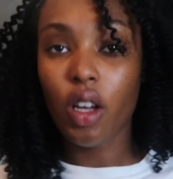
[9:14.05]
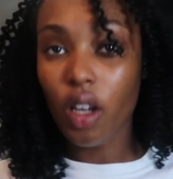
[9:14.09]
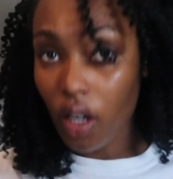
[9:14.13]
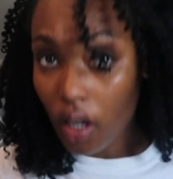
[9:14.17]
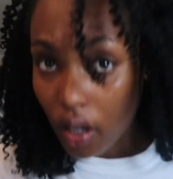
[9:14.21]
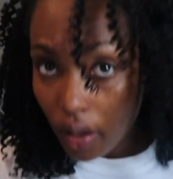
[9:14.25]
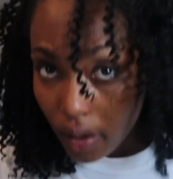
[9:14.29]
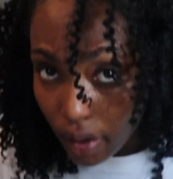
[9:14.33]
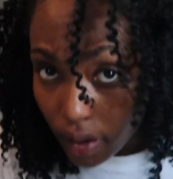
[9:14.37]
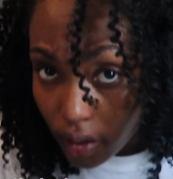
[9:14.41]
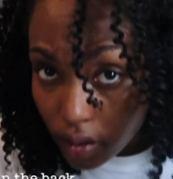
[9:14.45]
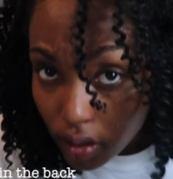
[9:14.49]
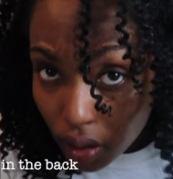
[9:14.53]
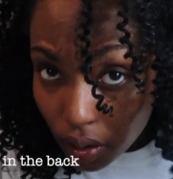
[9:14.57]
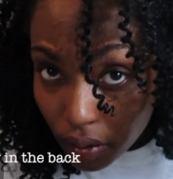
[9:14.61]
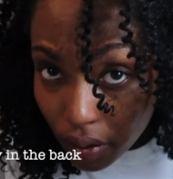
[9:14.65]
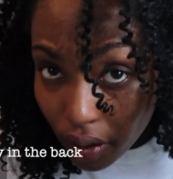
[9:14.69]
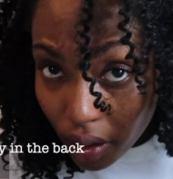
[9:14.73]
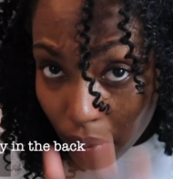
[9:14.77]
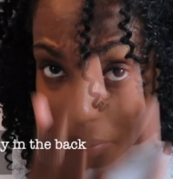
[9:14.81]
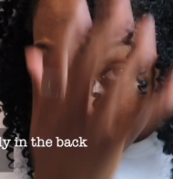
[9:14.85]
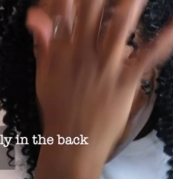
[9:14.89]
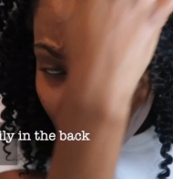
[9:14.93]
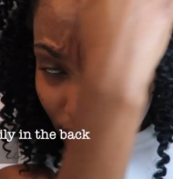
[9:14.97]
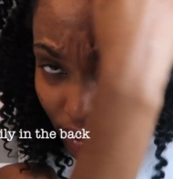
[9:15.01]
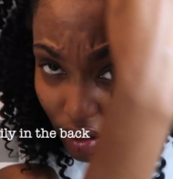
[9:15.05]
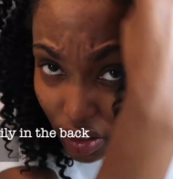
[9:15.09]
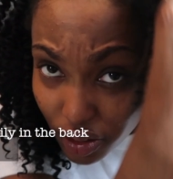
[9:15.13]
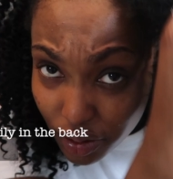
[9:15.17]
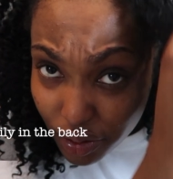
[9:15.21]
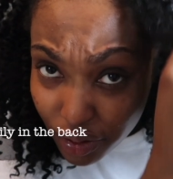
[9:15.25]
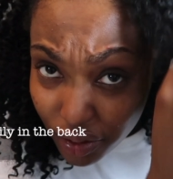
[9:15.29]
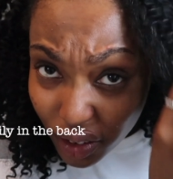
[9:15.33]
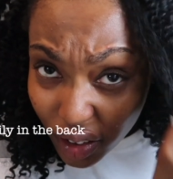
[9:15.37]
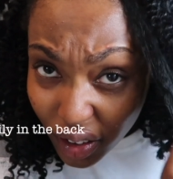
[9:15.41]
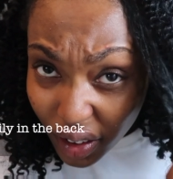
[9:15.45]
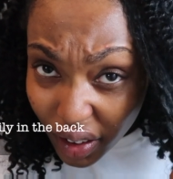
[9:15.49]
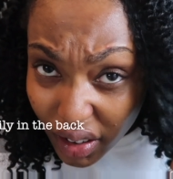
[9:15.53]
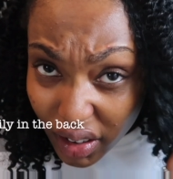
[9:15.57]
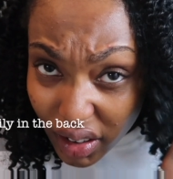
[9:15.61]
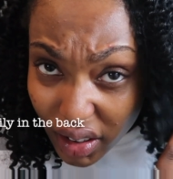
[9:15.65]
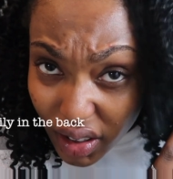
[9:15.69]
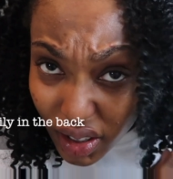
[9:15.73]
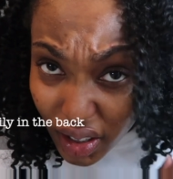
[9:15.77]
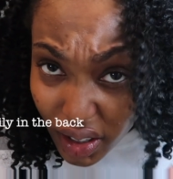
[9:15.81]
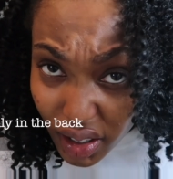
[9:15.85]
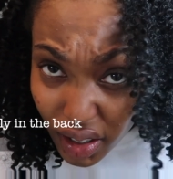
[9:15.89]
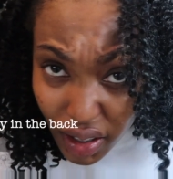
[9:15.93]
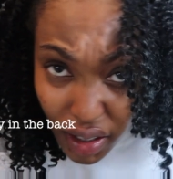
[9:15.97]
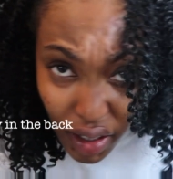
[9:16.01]
All right, so now I'm getting to the front.
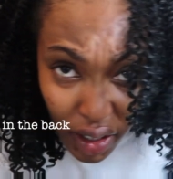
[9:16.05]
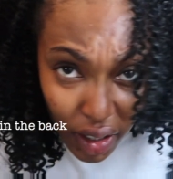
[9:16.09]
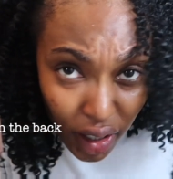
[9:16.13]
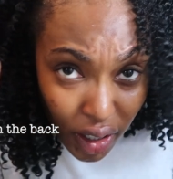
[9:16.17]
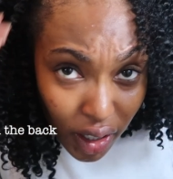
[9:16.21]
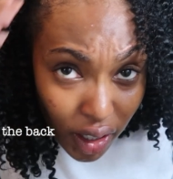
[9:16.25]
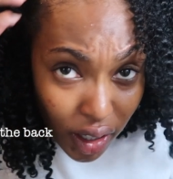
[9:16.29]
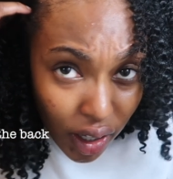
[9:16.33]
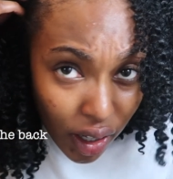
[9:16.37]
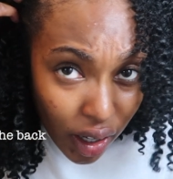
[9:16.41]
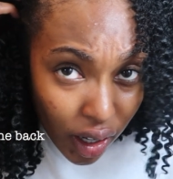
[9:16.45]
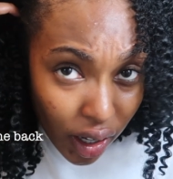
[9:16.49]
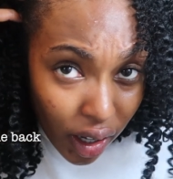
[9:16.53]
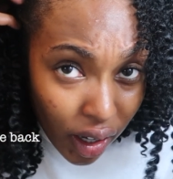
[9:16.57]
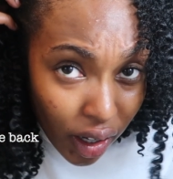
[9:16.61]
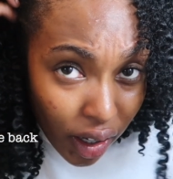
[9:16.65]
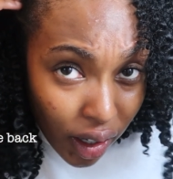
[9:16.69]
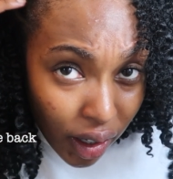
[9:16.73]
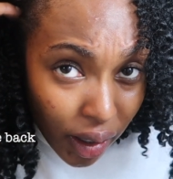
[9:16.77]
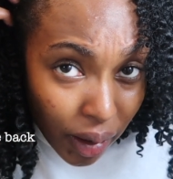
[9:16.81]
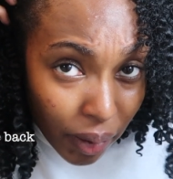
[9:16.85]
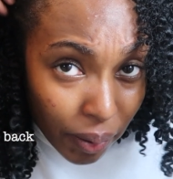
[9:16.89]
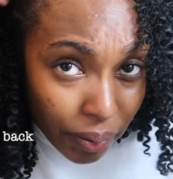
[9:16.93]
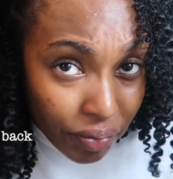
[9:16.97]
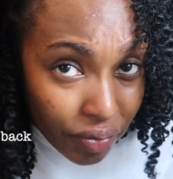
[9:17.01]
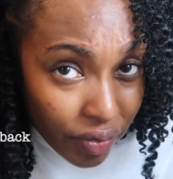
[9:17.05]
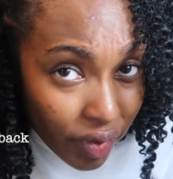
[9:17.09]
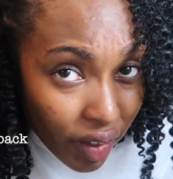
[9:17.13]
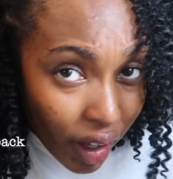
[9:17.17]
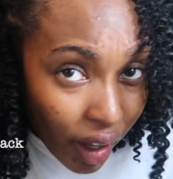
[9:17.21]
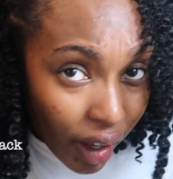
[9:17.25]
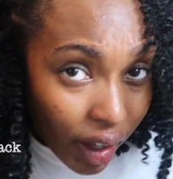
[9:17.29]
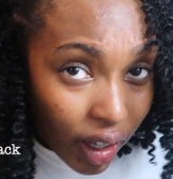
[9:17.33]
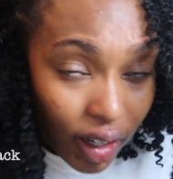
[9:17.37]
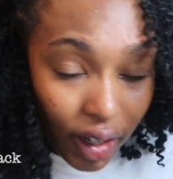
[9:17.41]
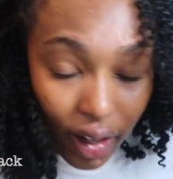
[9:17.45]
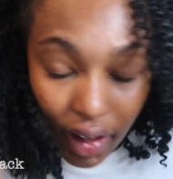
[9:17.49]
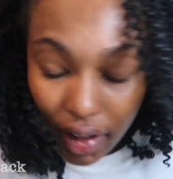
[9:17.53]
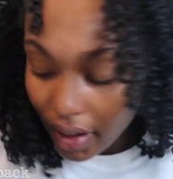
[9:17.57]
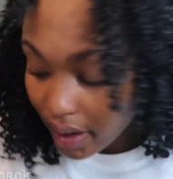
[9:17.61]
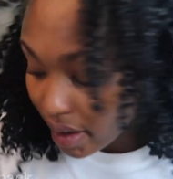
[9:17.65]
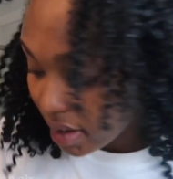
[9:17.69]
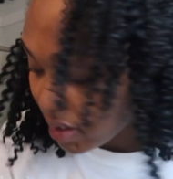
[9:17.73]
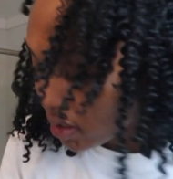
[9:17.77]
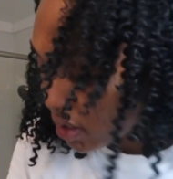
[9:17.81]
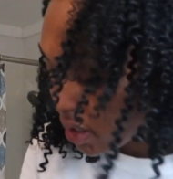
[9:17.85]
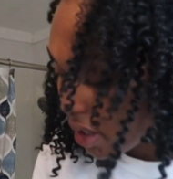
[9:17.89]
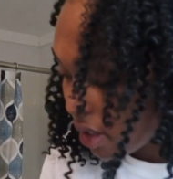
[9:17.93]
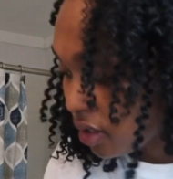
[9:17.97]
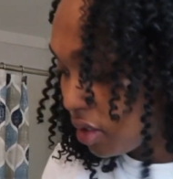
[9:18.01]
Um, I ain't gonna lie, I
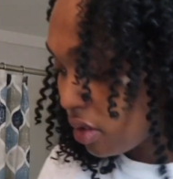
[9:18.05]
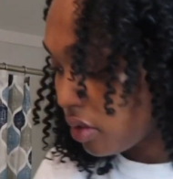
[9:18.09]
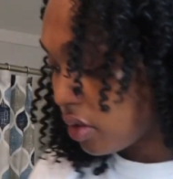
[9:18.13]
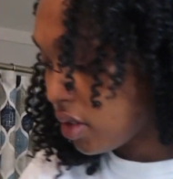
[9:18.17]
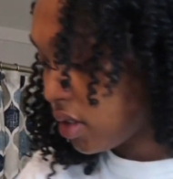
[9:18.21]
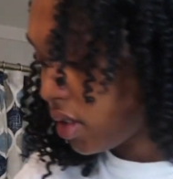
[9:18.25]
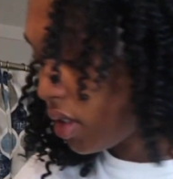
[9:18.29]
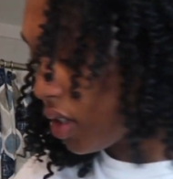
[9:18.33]
started doing